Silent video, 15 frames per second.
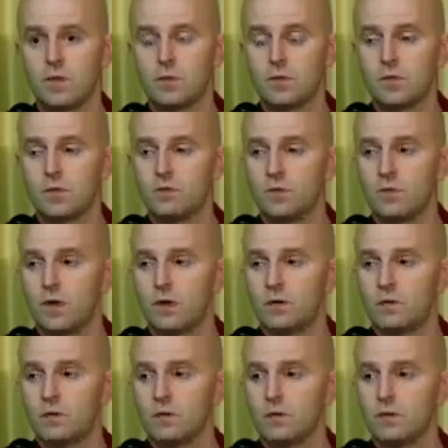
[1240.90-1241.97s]
that would give
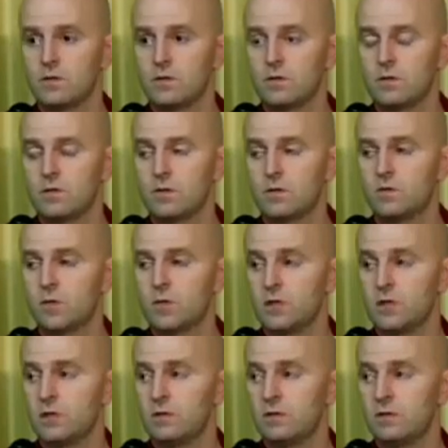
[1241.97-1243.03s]
rise to
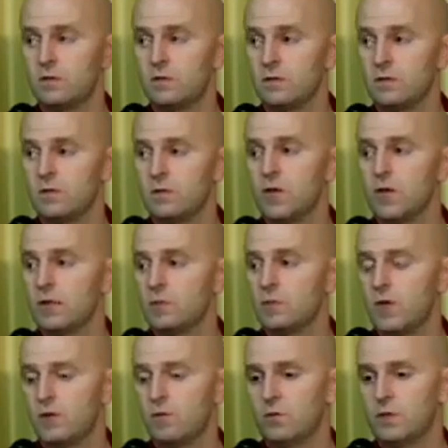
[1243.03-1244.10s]
greed, that would
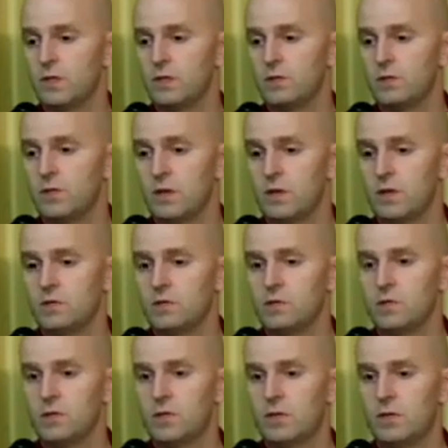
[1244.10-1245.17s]
make them have greedy
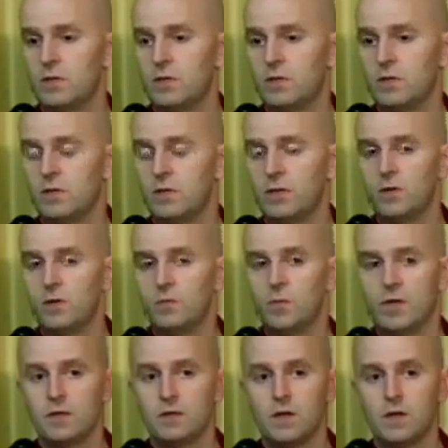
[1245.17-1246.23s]
thoughts. They
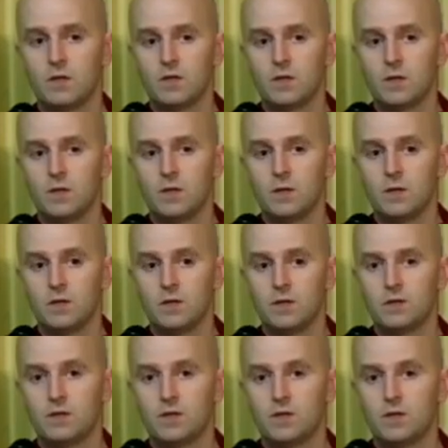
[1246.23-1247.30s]
don't pay attention
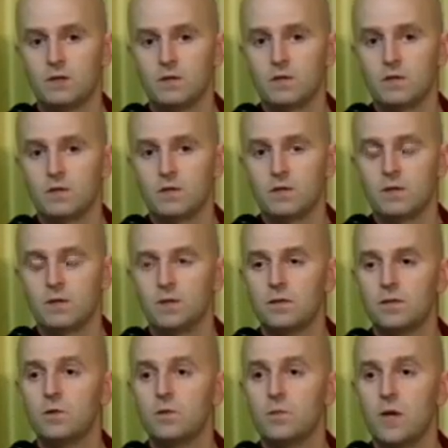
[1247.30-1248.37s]
to things
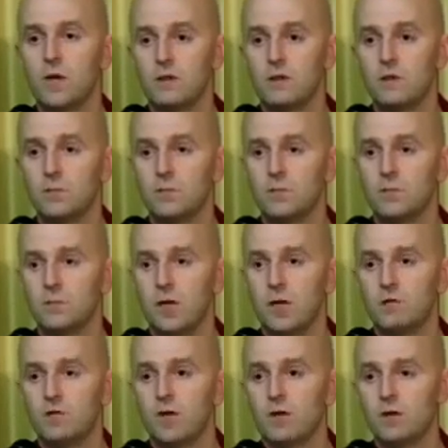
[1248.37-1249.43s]
that would make them
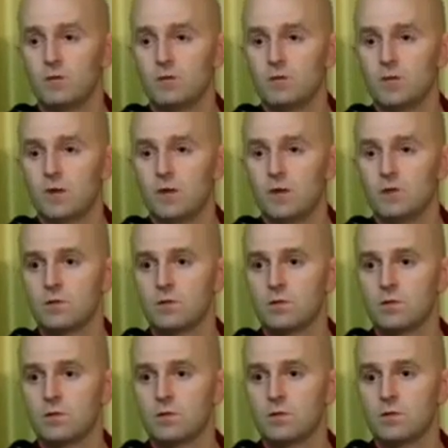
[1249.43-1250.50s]
have hateful
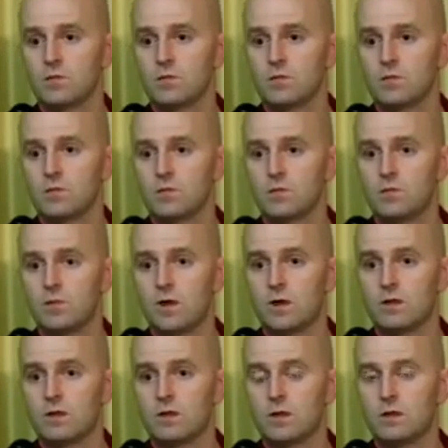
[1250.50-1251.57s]
thoughts.
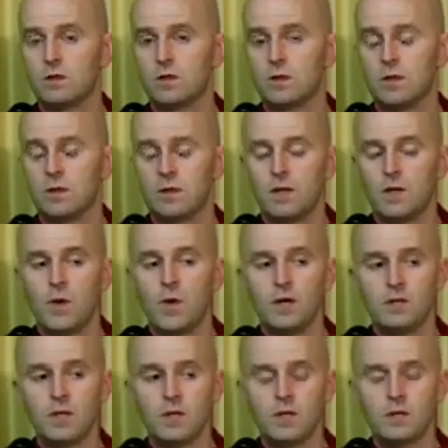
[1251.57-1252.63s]
Right? They
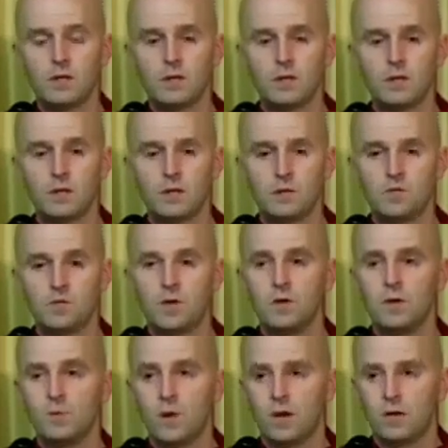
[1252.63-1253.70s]
pay attention to things
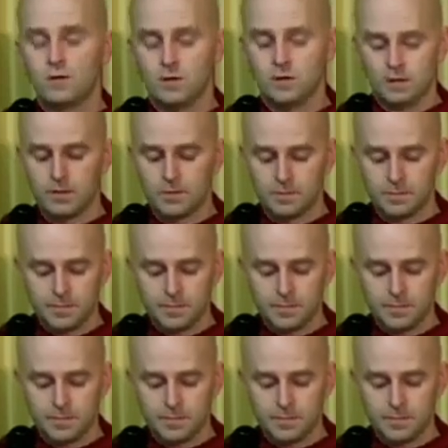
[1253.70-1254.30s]
very wisely.